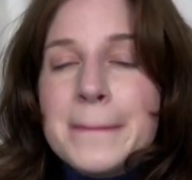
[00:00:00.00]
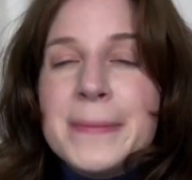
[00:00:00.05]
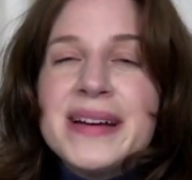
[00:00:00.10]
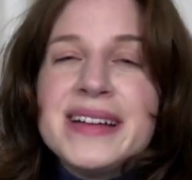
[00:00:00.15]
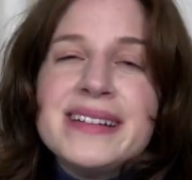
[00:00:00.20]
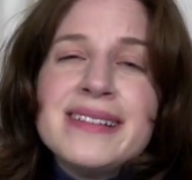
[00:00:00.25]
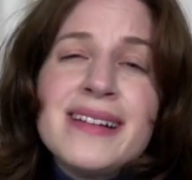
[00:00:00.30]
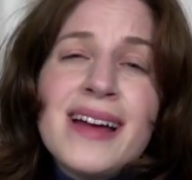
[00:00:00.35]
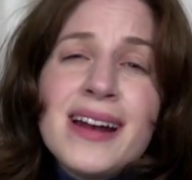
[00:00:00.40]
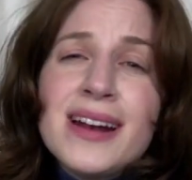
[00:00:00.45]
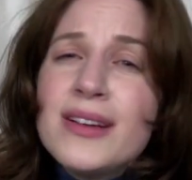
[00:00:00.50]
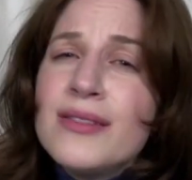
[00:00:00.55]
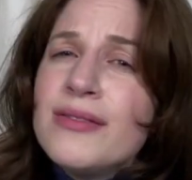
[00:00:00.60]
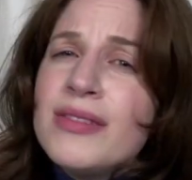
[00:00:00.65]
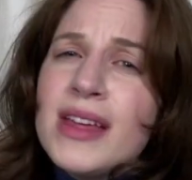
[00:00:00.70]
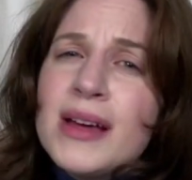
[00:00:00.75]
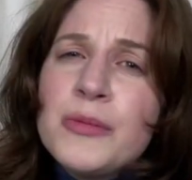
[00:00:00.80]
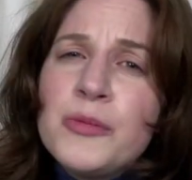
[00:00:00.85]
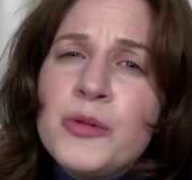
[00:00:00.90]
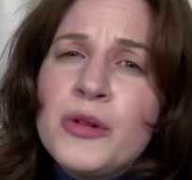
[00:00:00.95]
but none of
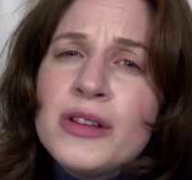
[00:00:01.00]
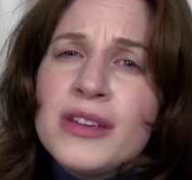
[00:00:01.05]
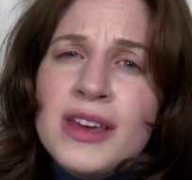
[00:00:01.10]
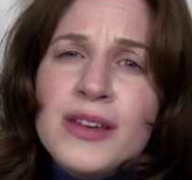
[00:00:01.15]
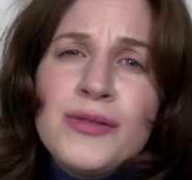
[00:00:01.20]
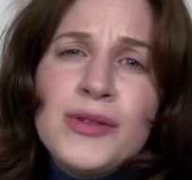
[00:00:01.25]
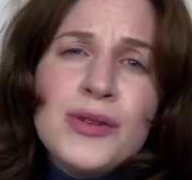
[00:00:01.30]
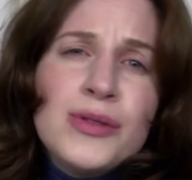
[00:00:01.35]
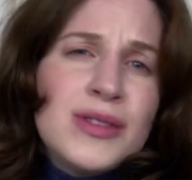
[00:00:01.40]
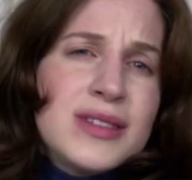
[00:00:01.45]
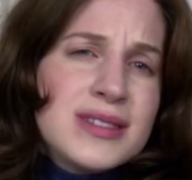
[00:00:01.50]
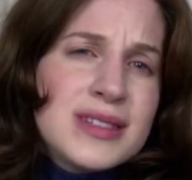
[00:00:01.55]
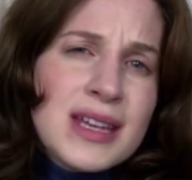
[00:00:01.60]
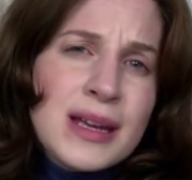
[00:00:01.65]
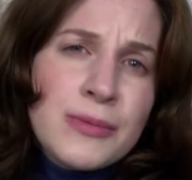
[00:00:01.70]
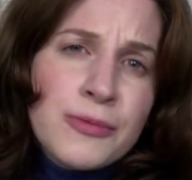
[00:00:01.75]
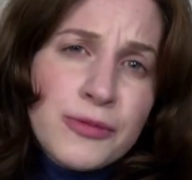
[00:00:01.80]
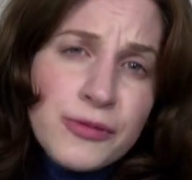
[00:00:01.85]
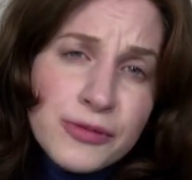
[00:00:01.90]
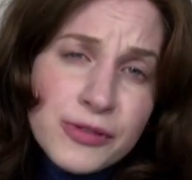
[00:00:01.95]
them will give you the
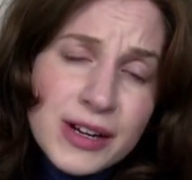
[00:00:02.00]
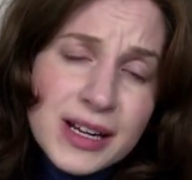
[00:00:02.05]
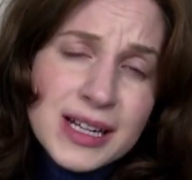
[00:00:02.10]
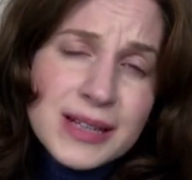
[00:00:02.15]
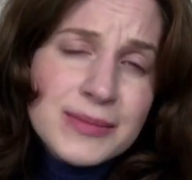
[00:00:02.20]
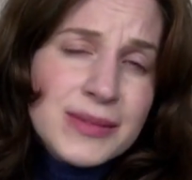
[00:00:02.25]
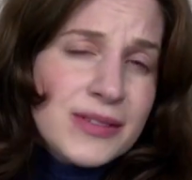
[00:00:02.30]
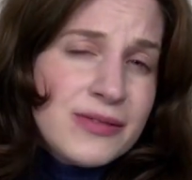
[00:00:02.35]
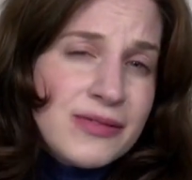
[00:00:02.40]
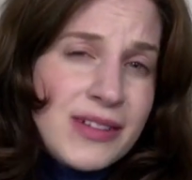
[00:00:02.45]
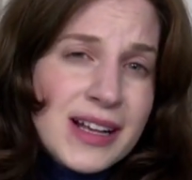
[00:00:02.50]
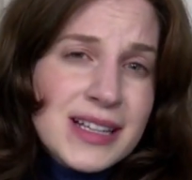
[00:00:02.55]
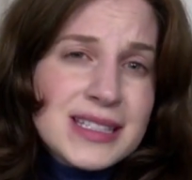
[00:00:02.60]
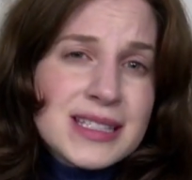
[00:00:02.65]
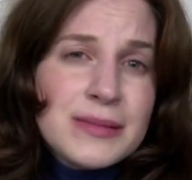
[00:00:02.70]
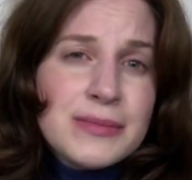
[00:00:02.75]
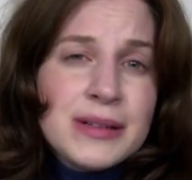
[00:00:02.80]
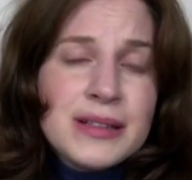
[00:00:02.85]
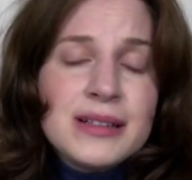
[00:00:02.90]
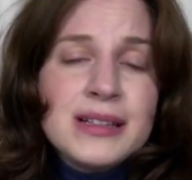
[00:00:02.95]
same freedom and
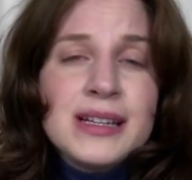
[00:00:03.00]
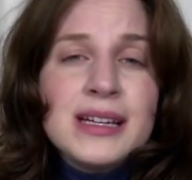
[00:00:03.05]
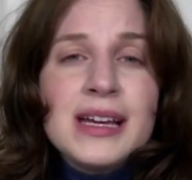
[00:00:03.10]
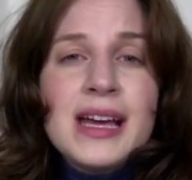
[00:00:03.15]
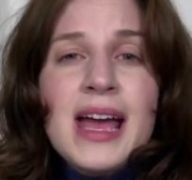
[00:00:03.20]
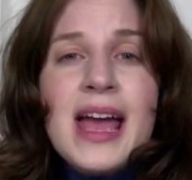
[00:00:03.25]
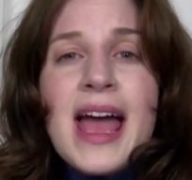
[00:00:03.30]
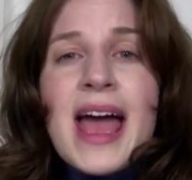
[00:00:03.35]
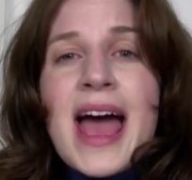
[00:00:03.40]
flexibility